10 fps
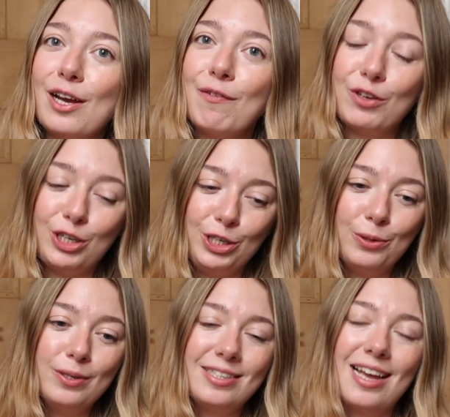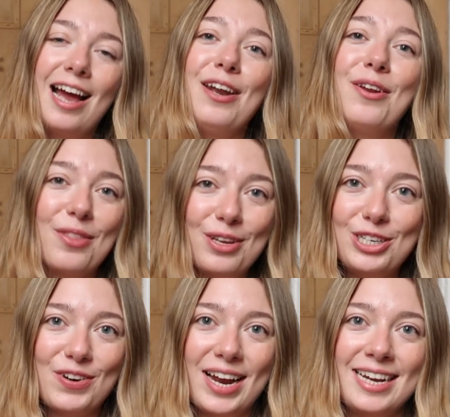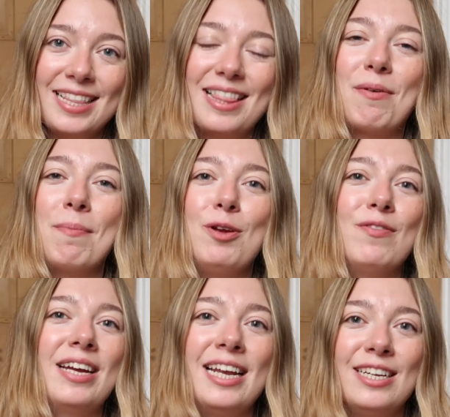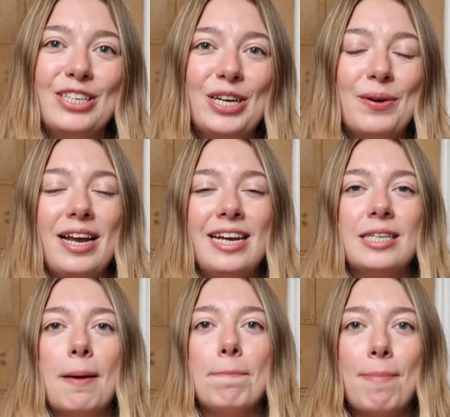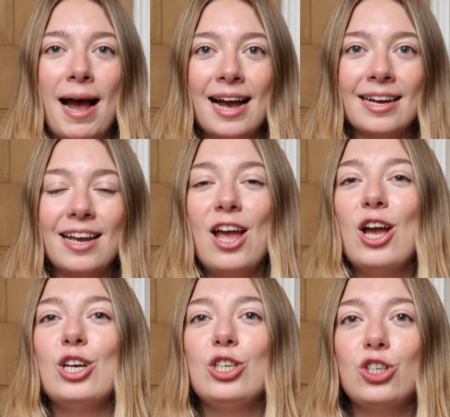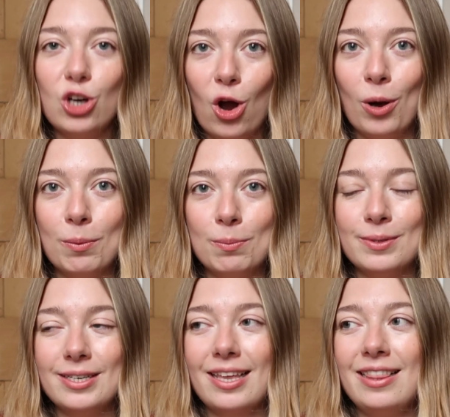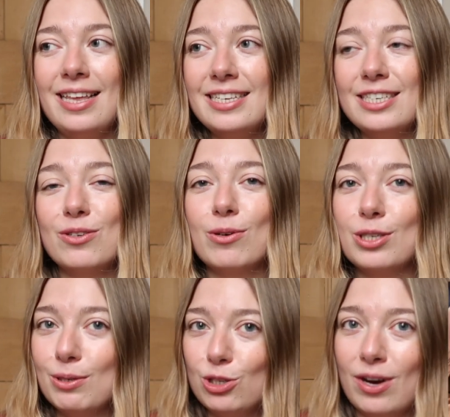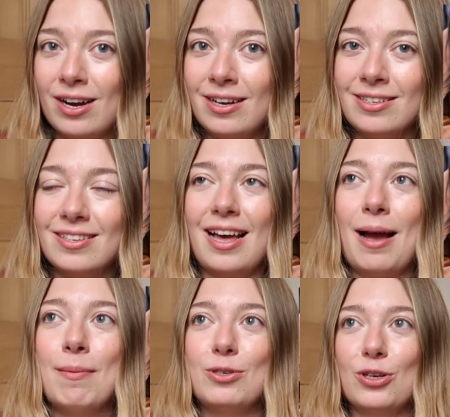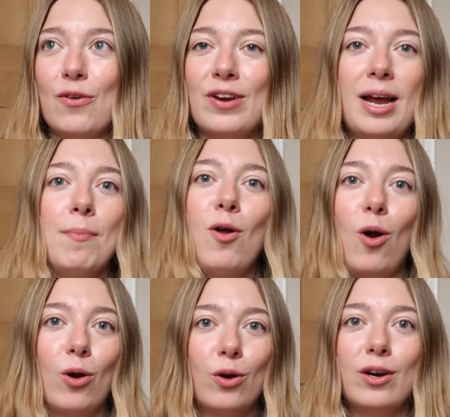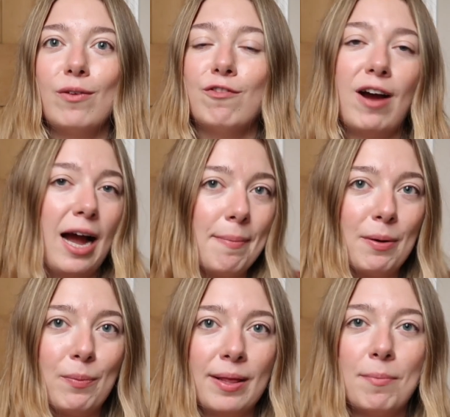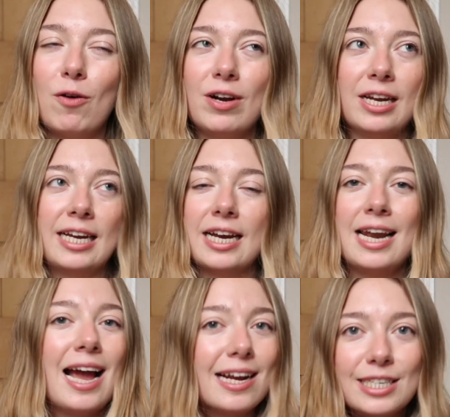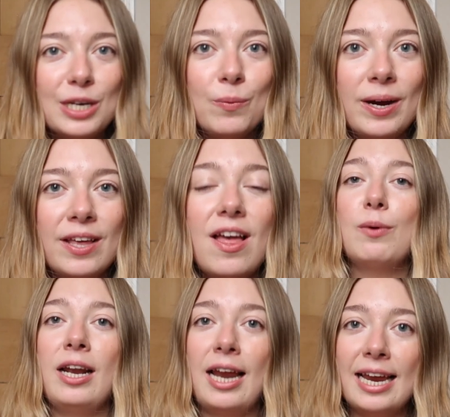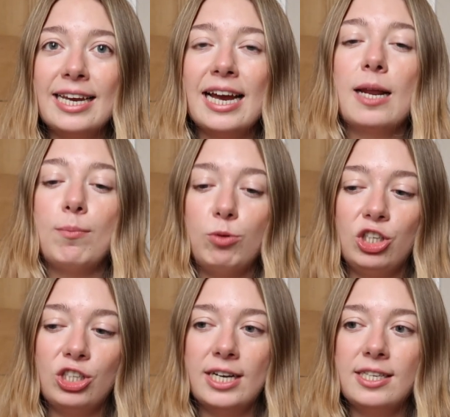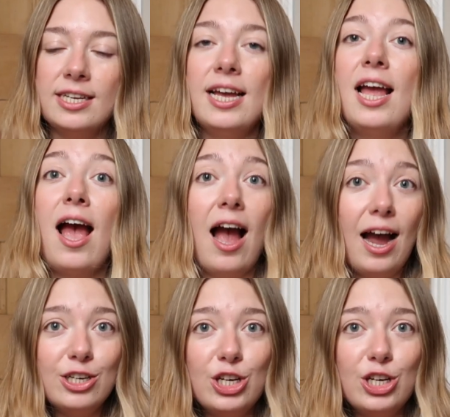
of cute, another trend that we're moving into is bag charms. This is also a trend that I'm sorry, I'm not vibing with, I'm not really like connecting with. Do I like it and appreciate it? I